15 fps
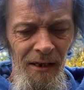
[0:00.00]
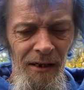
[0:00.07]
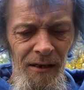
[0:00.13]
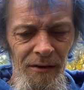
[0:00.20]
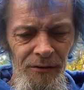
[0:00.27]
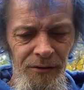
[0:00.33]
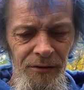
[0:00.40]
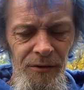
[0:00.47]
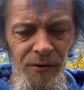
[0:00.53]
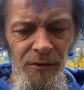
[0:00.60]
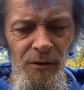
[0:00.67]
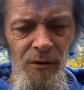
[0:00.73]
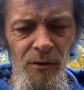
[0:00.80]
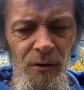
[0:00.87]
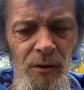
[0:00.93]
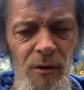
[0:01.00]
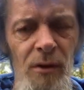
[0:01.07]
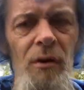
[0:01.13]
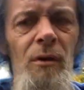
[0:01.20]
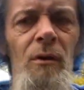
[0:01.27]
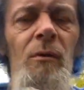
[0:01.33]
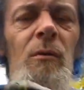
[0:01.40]
And
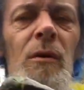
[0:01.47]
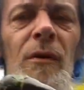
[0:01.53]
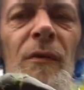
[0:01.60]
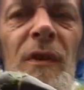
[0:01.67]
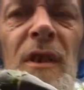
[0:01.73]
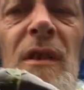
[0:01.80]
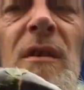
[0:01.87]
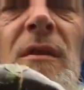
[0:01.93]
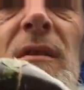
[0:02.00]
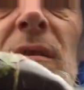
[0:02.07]
one of these.